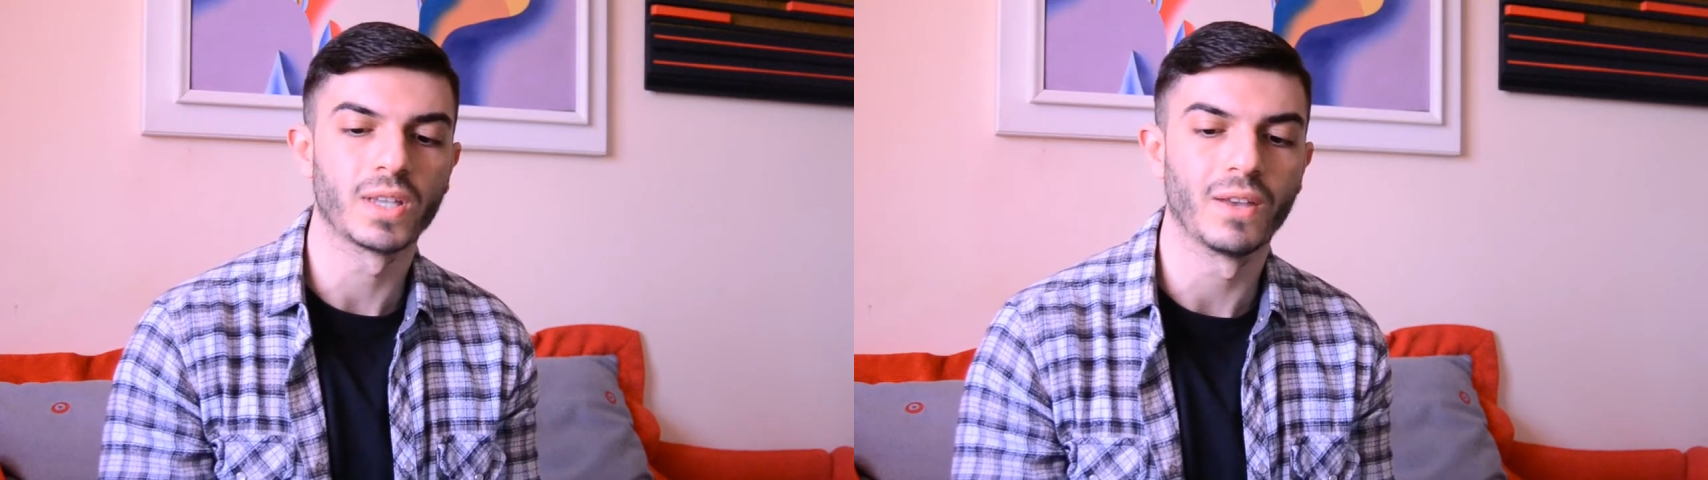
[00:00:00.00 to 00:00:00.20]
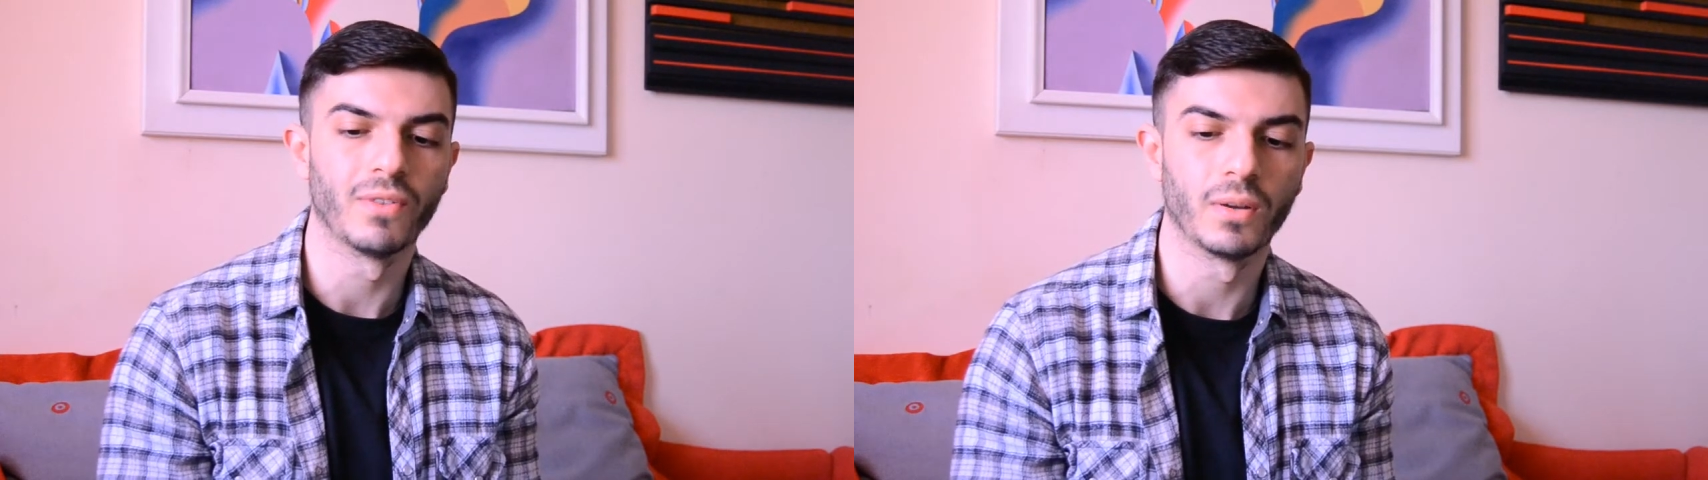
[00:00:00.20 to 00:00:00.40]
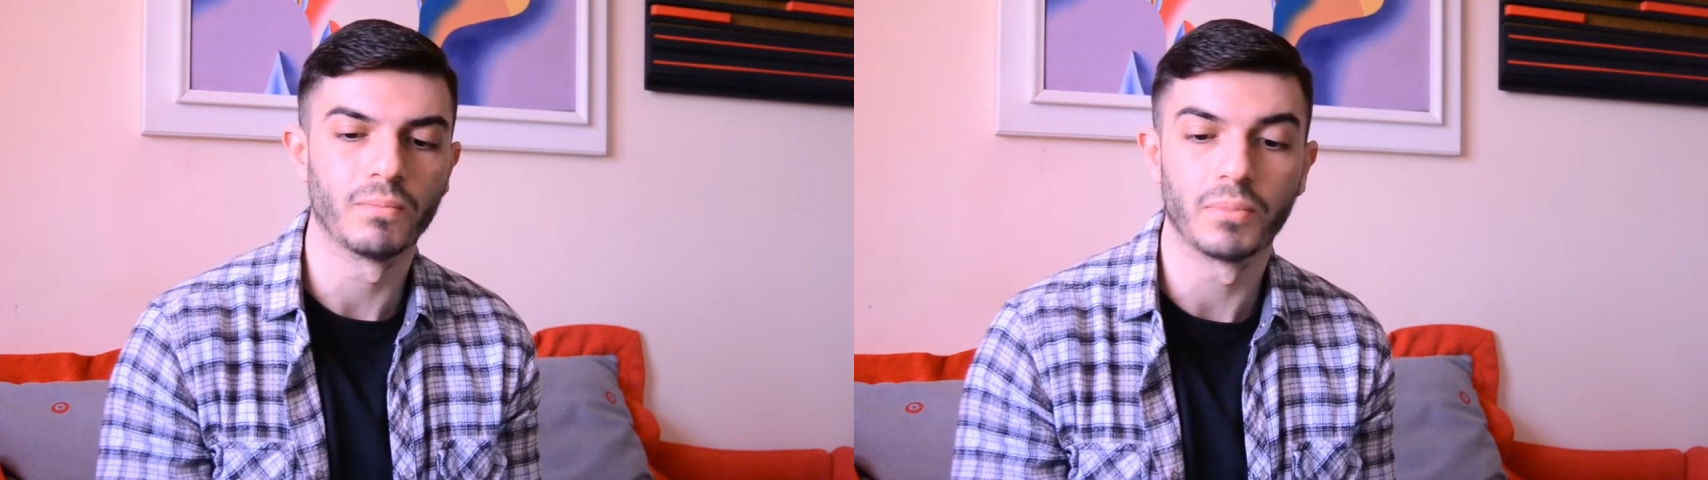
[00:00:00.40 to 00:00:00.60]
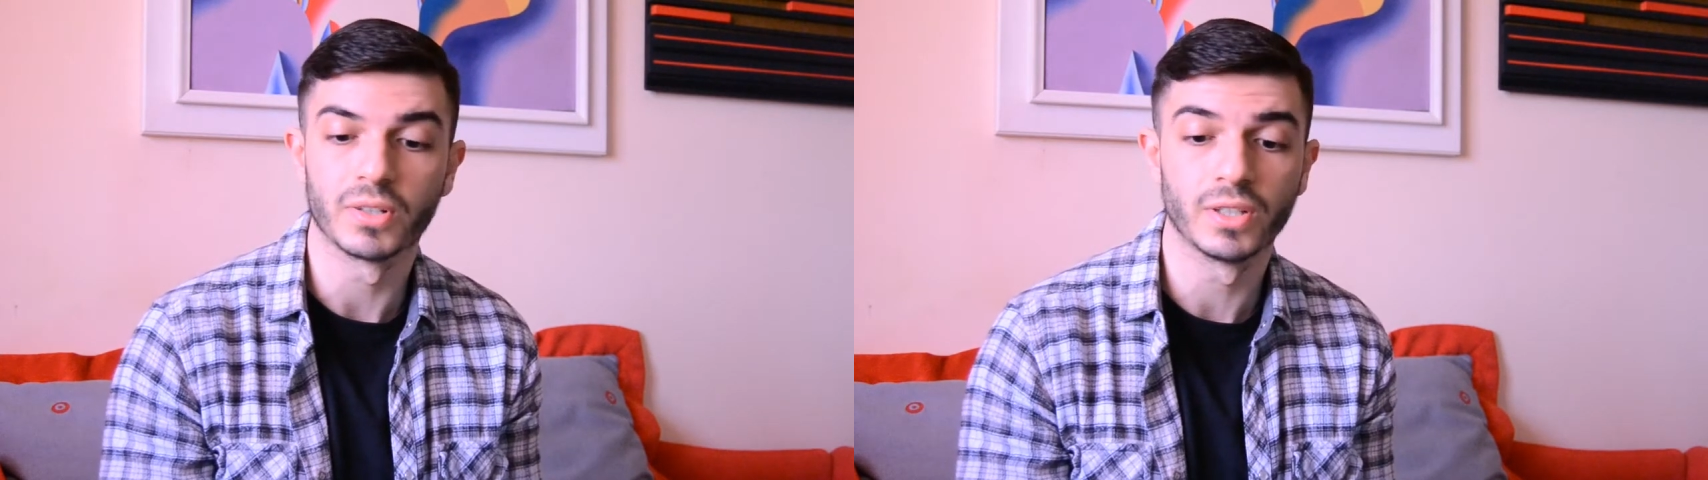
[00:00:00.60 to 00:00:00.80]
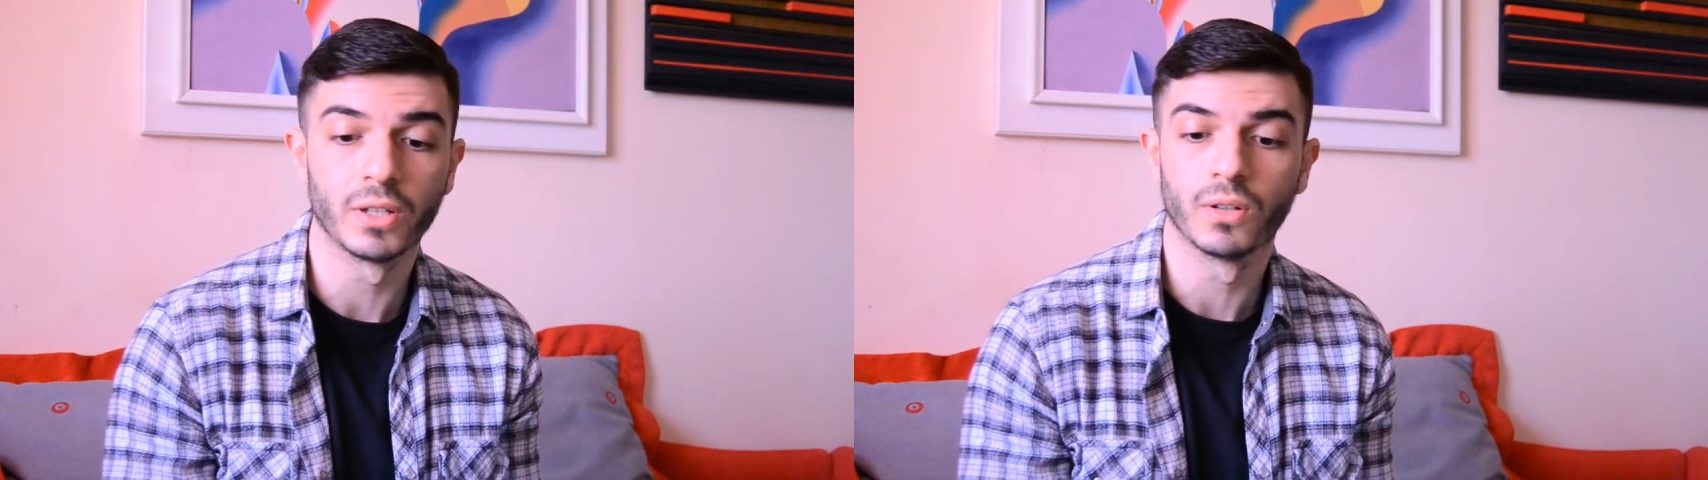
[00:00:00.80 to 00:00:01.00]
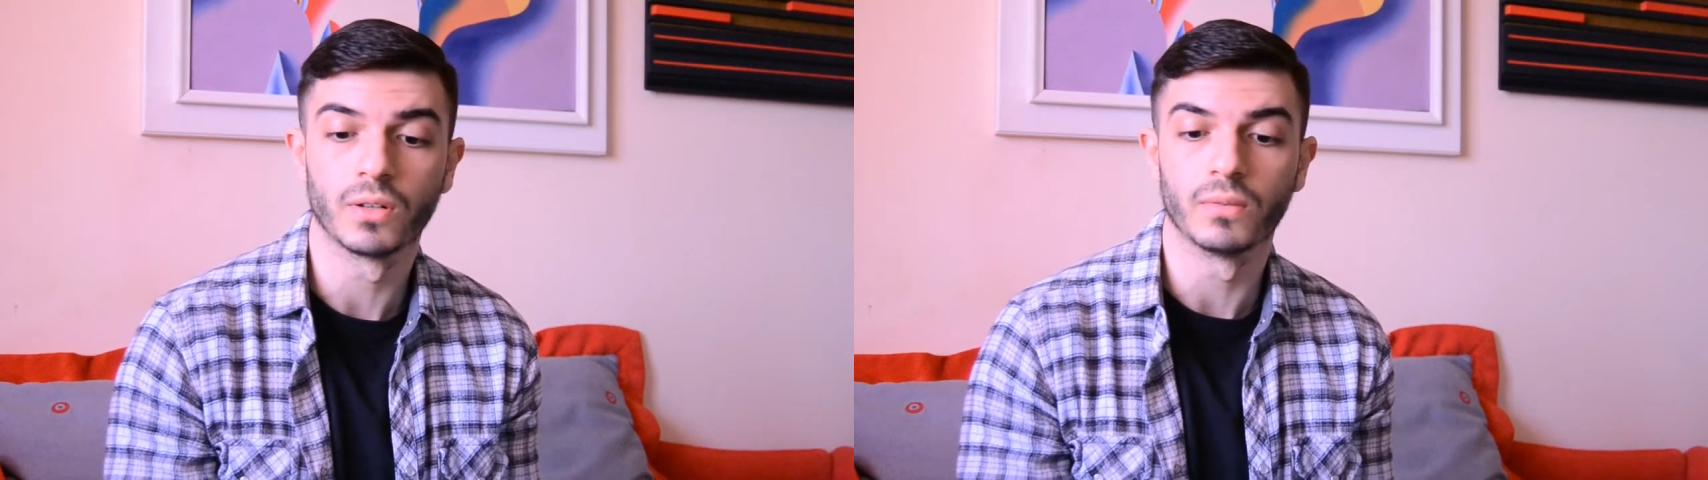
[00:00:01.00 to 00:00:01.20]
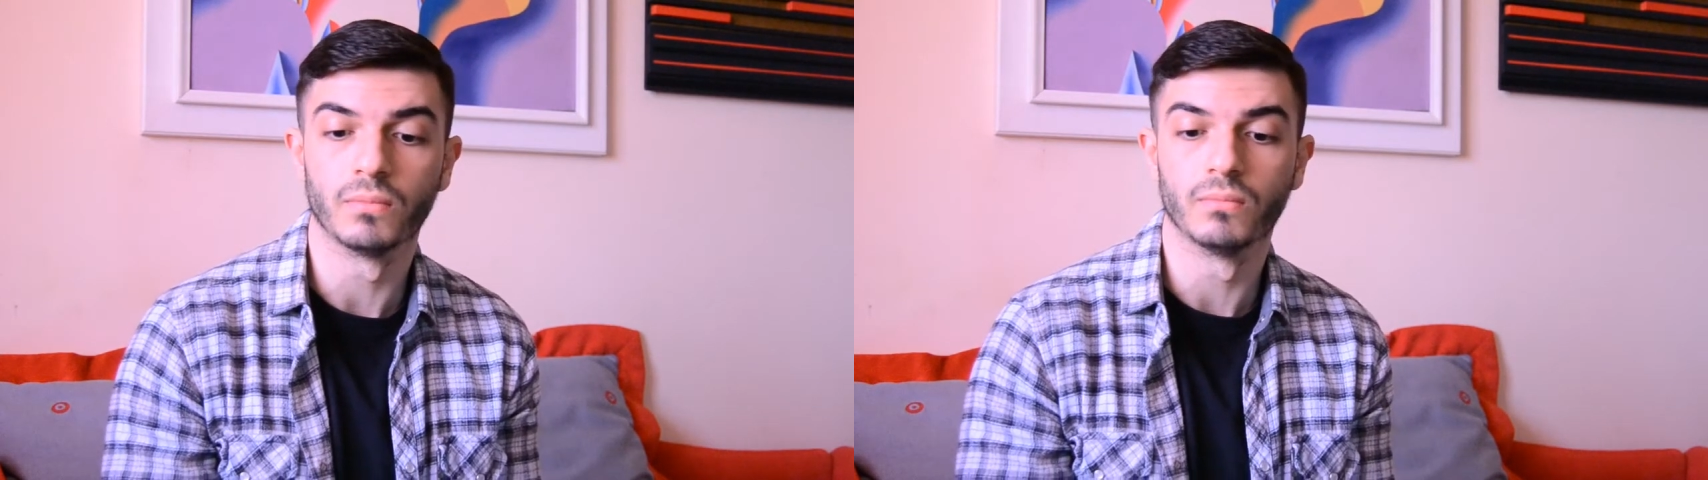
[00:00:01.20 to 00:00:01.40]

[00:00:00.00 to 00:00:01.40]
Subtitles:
have a particular